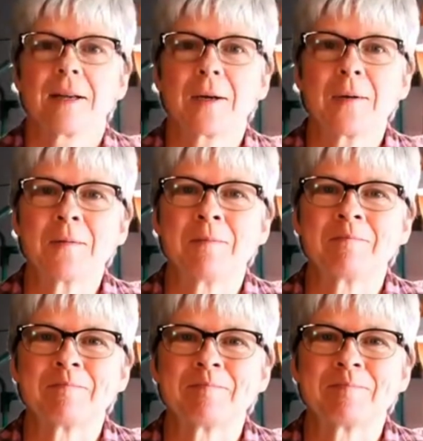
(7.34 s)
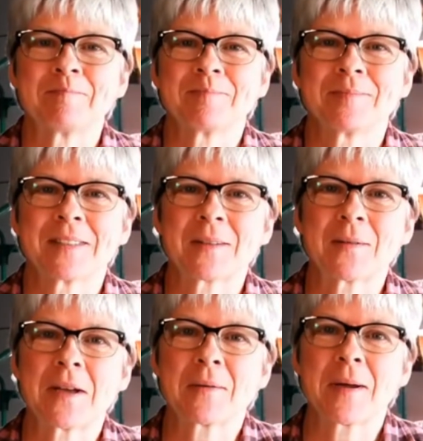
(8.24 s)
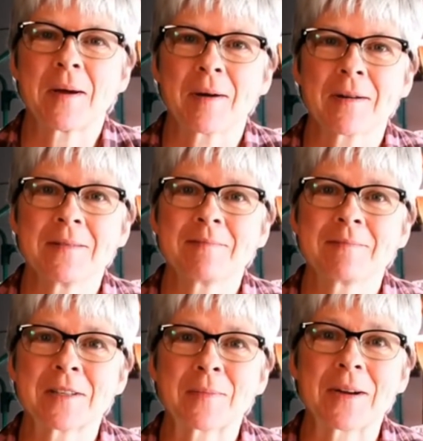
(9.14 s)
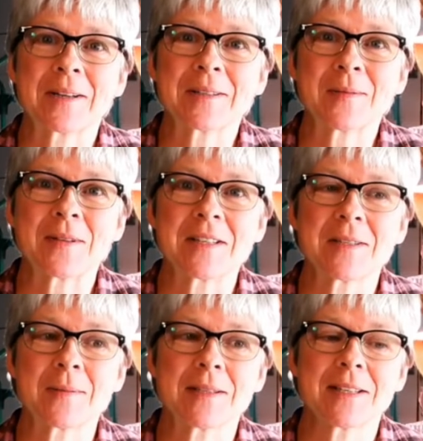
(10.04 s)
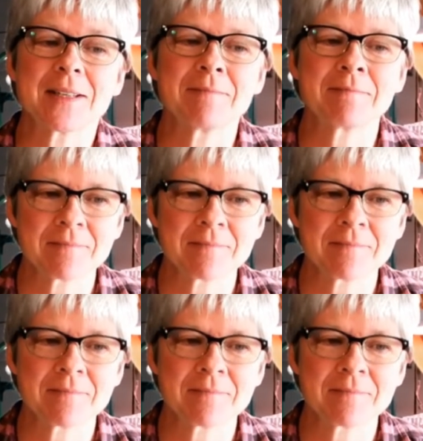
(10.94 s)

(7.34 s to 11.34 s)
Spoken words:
Hello. So here we are, spring 2020.